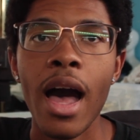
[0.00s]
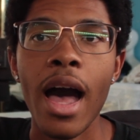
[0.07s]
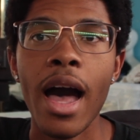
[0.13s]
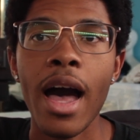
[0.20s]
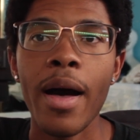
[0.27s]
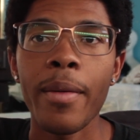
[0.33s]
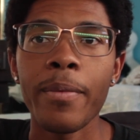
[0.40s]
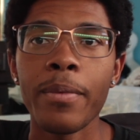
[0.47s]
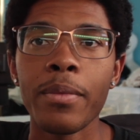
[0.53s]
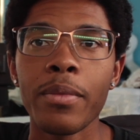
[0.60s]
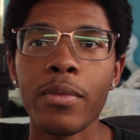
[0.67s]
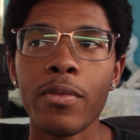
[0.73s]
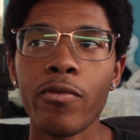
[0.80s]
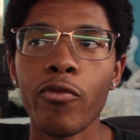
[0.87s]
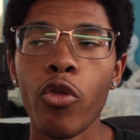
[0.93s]

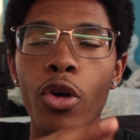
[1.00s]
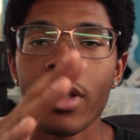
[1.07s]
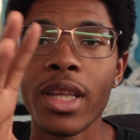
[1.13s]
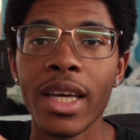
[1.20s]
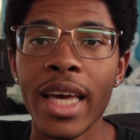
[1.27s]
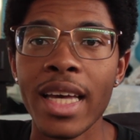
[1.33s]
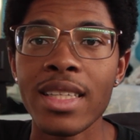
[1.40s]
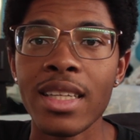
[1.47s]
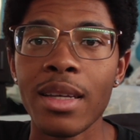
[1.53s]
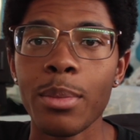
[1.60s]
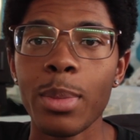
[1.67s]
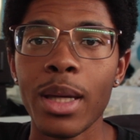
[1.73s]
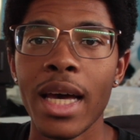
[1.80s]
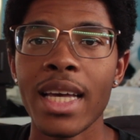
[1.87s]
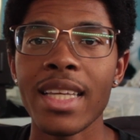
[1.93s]
For the
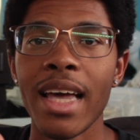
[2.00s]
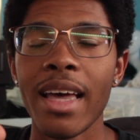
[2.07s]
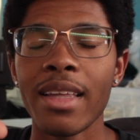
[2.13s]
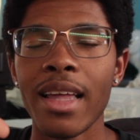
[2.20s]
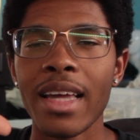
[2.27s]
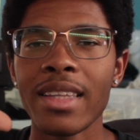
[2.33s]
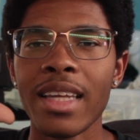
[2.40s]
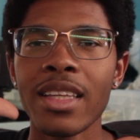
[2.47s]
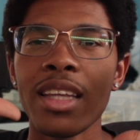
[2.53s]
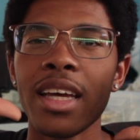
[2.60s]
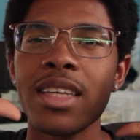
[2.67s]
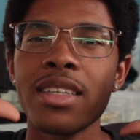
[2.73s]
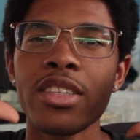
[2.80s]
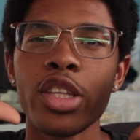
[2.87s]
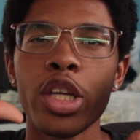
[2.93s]
gusset, because I think the
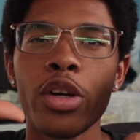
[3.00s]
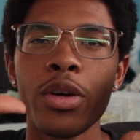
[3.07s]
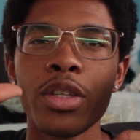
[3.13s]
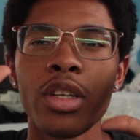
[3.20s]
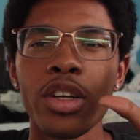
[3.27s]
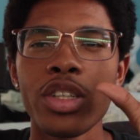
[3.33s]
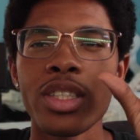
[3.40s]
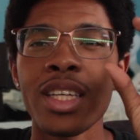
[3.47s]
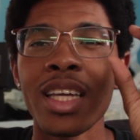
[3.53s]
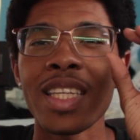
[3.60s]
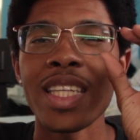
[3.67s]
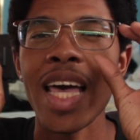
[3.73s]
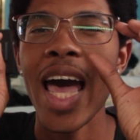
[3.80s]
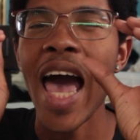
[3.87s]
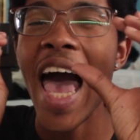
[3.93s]
exteriors are just a
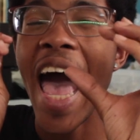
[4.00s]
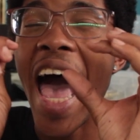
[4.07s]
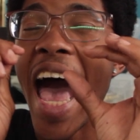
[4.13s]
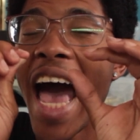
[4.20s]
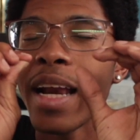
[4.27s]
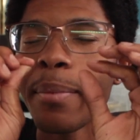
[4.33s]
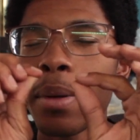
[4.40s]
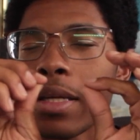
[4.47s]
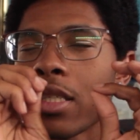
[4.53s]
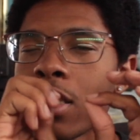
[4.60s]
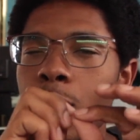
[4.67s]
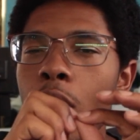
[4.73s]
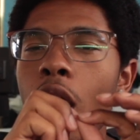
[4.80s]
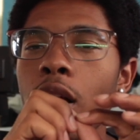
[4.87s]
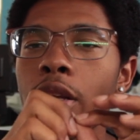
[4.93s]
tad bit
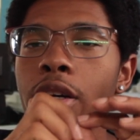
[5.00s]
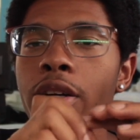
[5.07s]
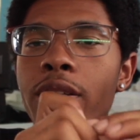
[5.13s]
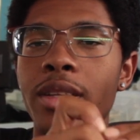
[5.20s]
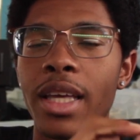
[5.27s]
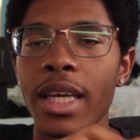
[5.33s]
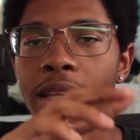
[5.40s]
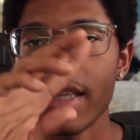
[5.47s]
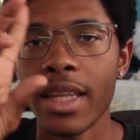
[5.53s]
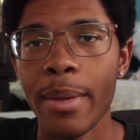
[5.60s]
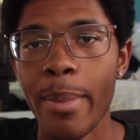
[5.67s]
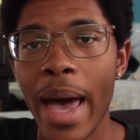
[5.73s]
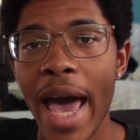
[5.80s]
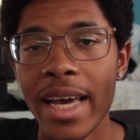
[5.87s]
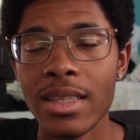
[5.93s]
smaller than the
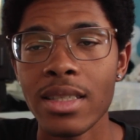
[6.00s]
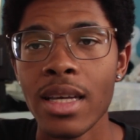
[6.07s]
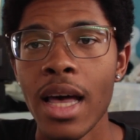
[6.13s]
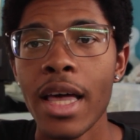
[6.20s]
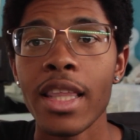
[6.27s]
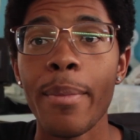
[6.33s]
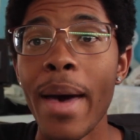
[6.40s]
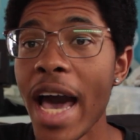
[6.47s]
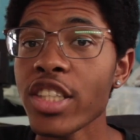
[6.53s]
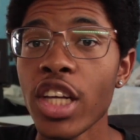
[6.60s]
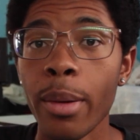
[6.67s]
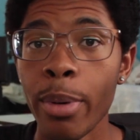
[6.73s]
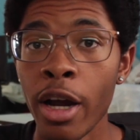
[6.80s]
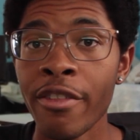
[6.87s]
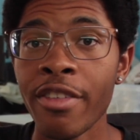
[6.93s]
backs. The backs
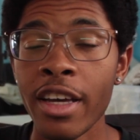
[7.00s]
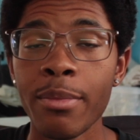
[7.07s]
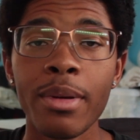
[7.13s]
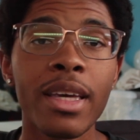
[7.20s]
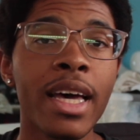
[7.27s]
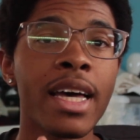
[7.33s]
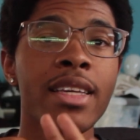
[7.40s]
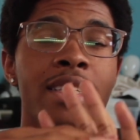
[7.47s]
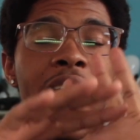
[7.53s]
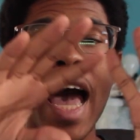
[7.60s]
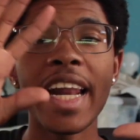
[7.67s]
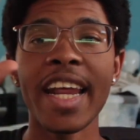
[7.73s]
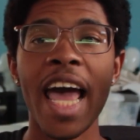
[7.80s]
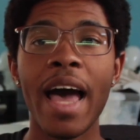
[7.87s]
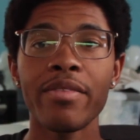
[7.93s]
are perfect because
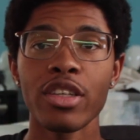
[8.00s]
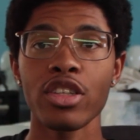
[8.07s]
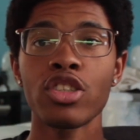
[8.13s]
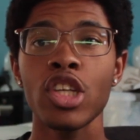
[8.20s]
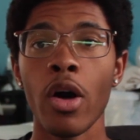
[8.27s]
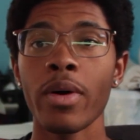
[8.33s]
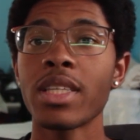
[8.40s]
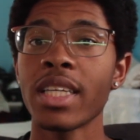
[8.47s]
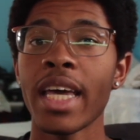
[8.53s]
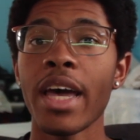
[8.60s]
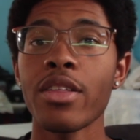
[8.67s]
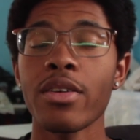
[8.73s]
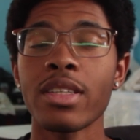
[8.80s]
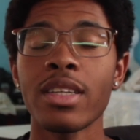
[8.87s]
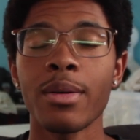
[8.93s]
I didn't have to sew it
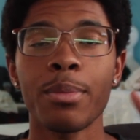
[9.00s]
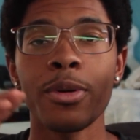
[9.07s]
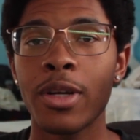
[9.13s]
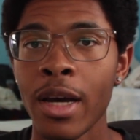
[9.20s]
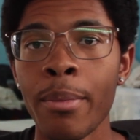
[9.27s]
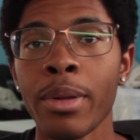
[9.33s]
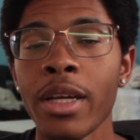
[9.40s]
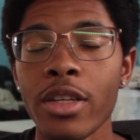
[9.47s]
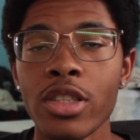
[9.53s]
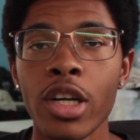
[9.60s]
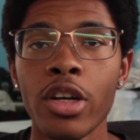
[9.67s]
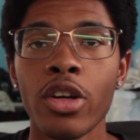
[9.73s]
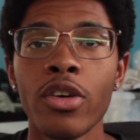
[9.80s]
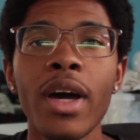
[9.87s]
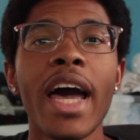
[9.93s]
together to complete a
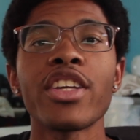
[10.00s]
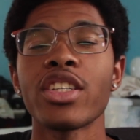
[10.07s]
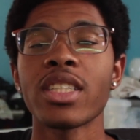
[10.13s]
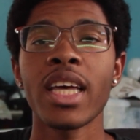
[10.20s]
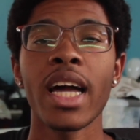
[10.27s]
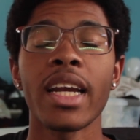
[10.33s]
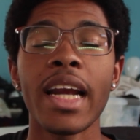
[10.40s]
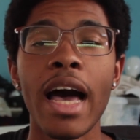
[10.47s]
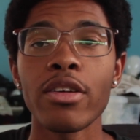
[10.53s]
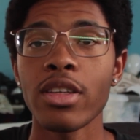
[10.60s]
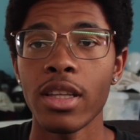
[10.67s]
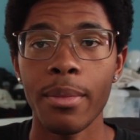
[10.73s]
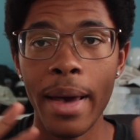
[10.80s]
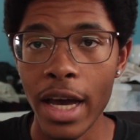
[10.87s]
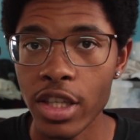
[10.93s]
circle. I just cut it out.
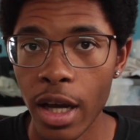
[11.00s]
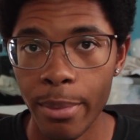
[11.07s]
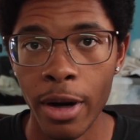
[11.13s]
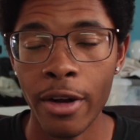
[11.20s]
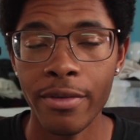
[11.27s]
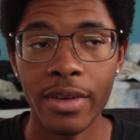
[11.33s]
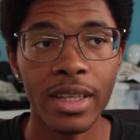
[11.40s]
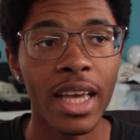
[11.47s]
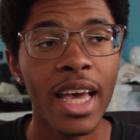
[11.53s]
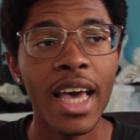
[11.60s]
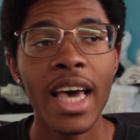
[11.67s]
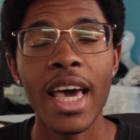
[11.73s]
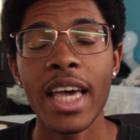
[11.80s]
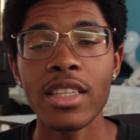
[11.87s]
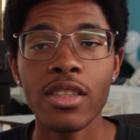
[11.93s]
So the backs are perfect.
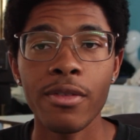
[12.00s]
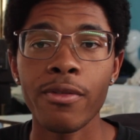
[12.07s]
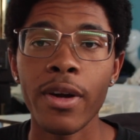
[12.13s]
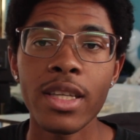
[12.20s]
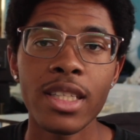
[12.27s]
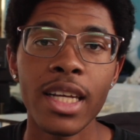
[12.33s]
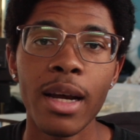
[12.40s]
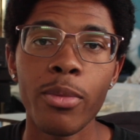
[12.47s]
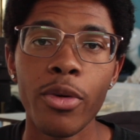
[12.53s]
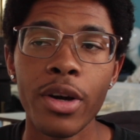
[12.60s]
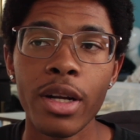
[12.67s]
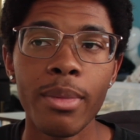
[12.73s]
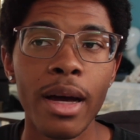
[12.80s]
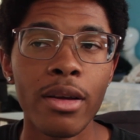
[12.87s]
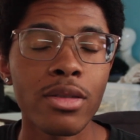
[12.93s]
It's the fronts that I'm
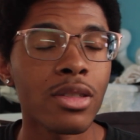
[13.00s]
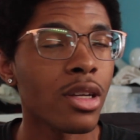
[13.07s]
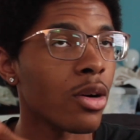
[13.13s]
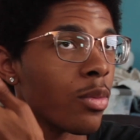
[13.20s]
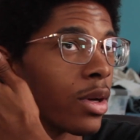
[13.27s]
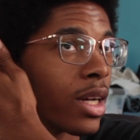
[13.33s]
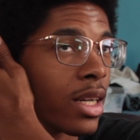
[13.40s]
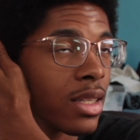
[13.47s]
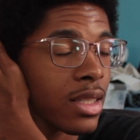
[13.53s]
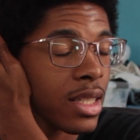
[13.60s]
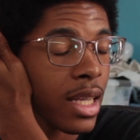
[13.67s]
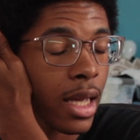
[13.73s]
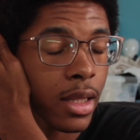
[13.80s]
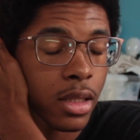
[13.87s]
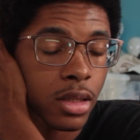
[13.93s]
worried about. So we're gonna
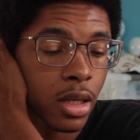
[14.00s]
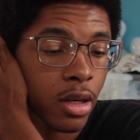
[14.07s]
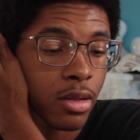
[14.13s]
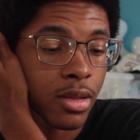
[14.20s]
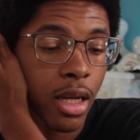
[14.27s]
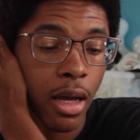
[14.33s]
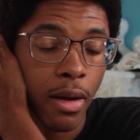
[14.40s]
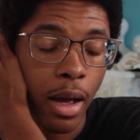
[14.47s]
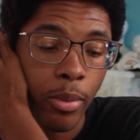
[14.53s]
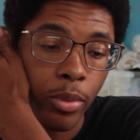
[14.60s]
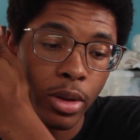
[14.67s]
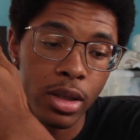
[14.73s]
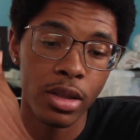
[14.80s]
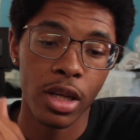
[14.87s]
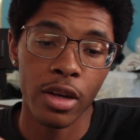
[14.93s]
see how this turns out. I'm
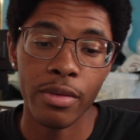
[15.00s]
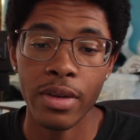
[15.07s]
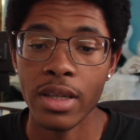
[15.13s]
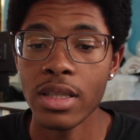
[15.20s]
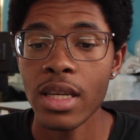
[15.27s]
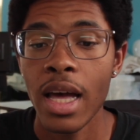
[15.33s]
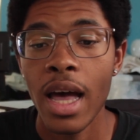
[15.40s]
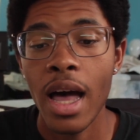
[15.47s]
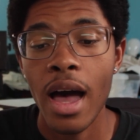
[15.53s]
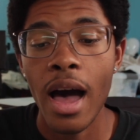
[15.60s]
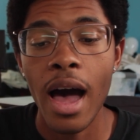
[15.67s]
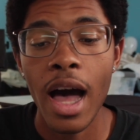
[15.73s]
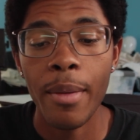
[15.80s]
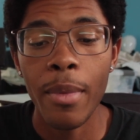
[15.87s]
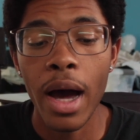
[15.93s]
really nervous.
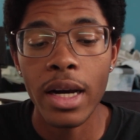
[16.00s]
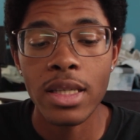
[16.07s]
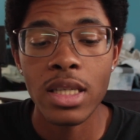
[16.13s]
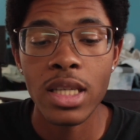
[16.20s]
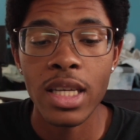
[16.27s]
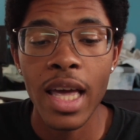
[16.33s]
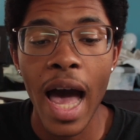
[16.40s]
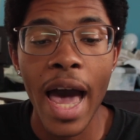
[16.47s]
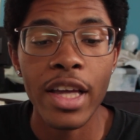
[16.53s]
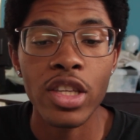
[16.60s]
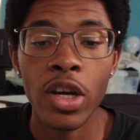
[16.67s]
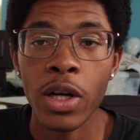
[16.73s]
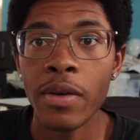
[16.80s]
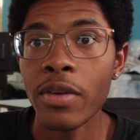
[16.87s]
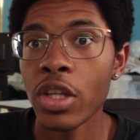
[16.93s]
Honestly, I
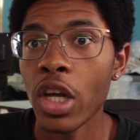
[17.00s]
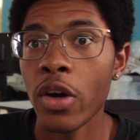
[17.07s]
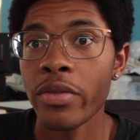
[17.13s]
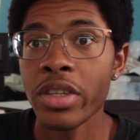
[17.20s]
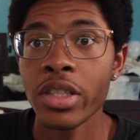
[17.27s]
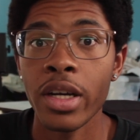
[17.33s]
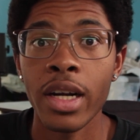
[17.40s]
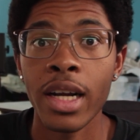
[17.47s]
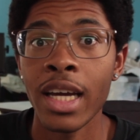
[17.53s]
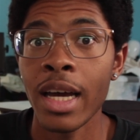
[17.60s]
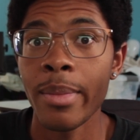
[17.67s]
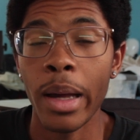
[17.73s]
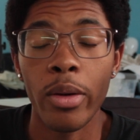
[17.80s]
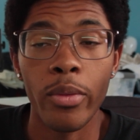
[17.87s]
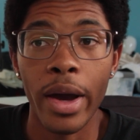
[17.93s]
don't even know if these are gonna
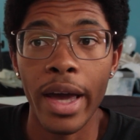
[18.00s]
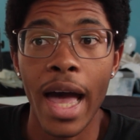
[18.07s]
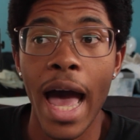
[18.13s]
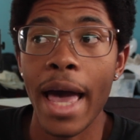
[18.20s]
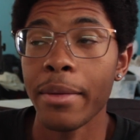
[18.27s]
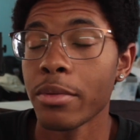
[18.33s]
come out right.